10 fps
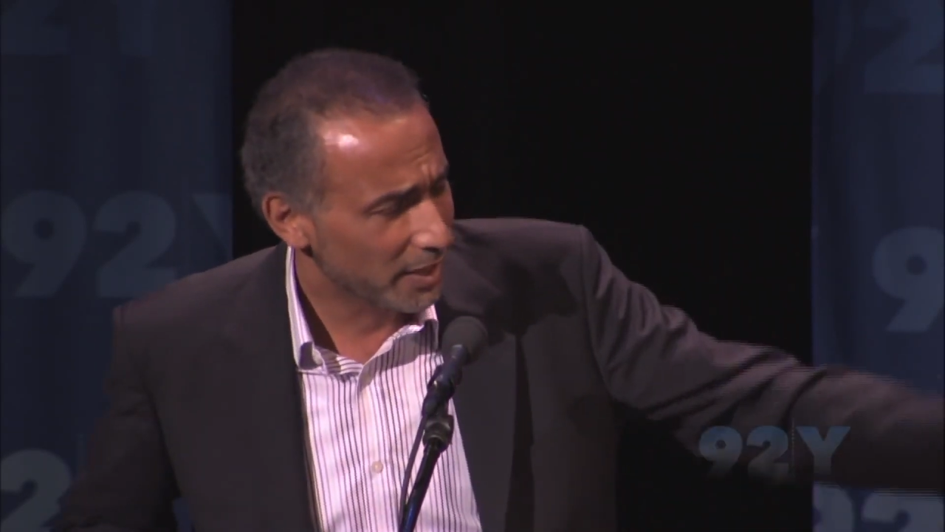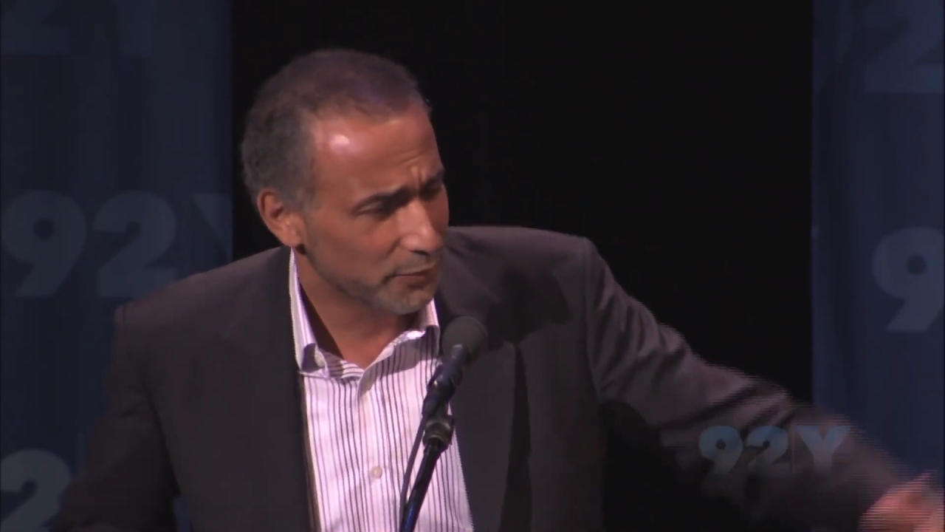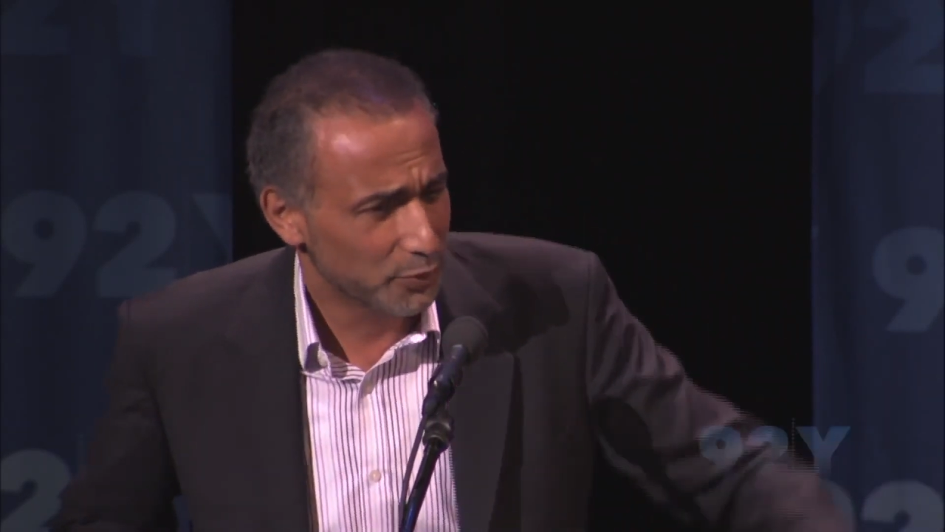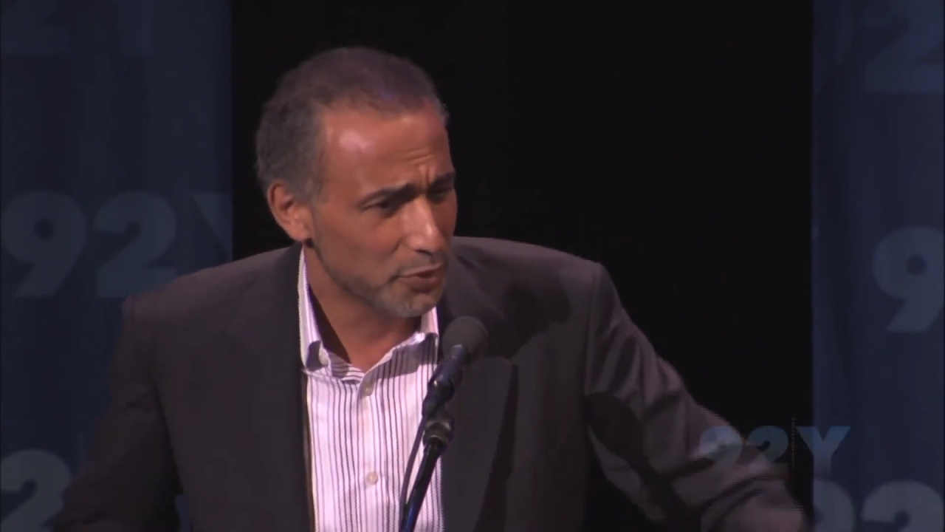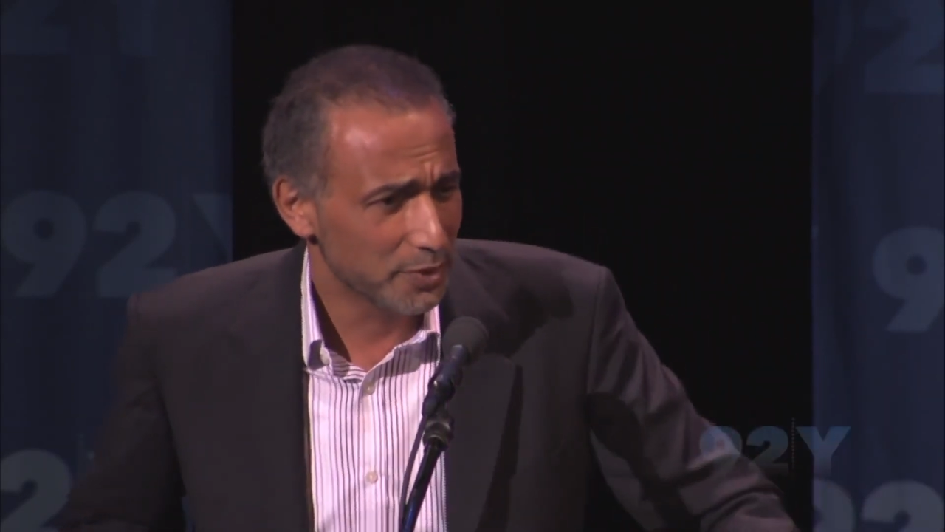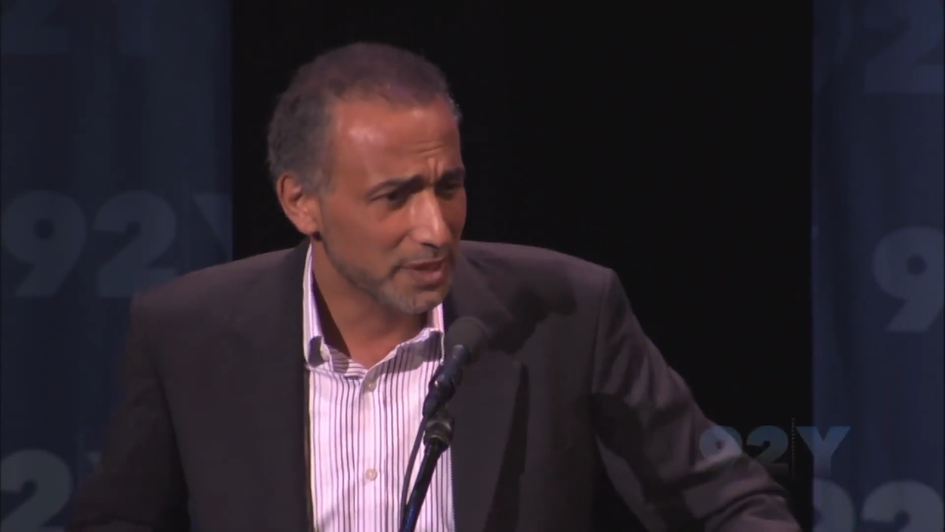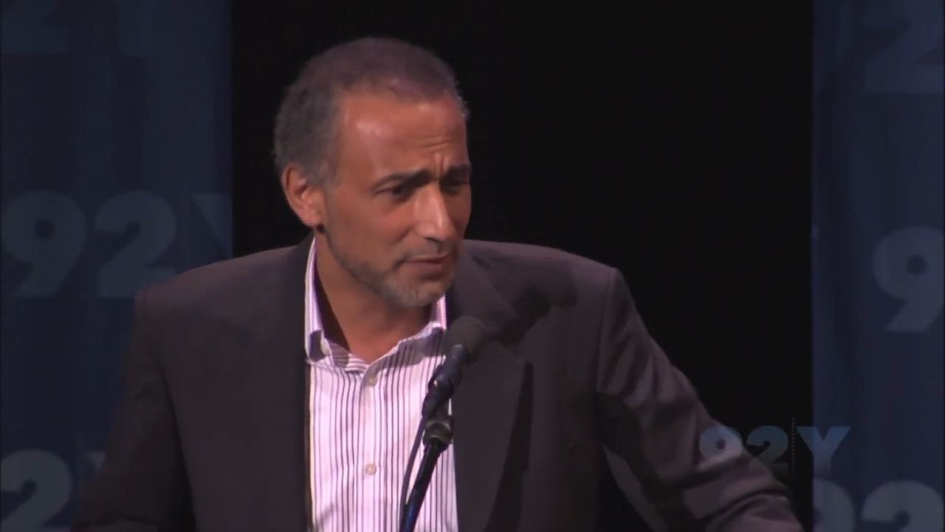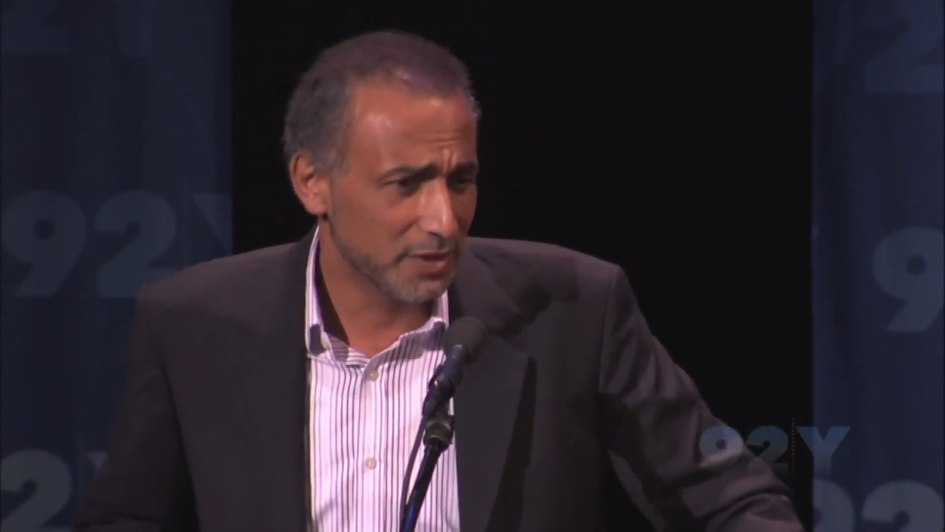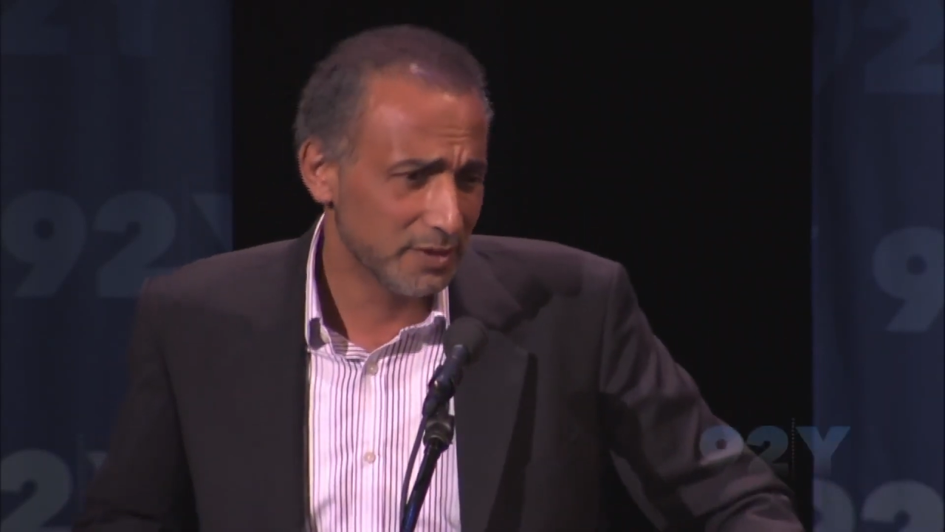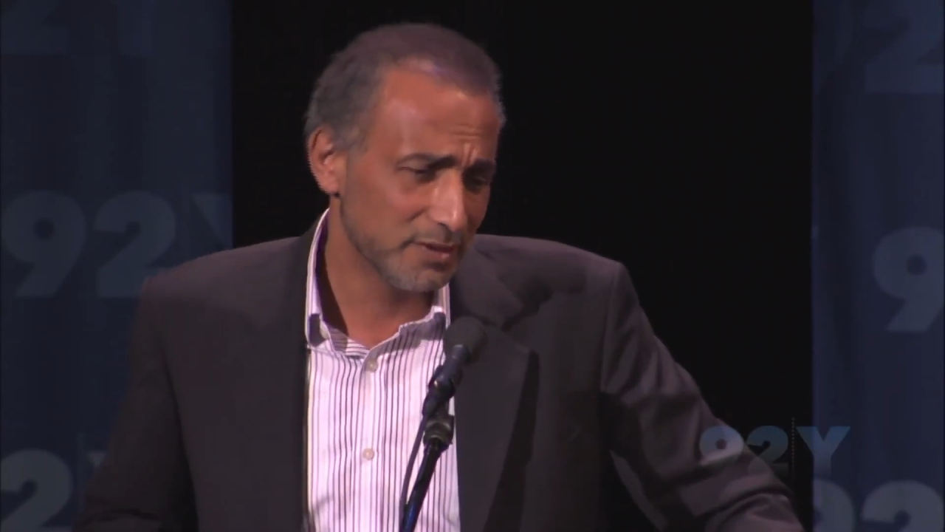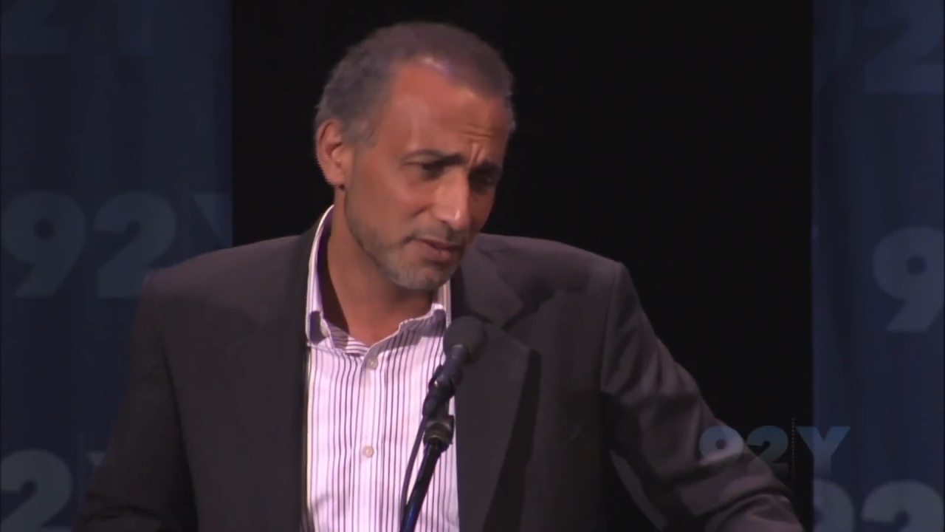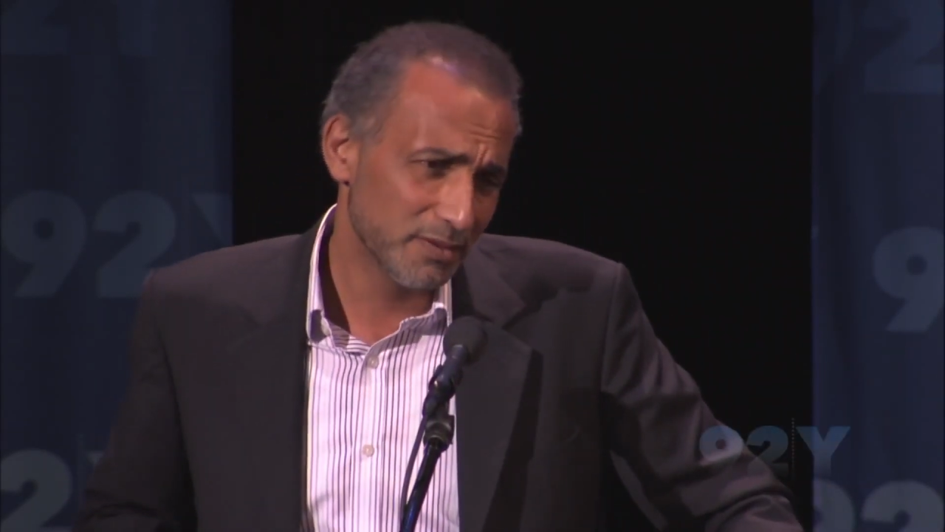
go even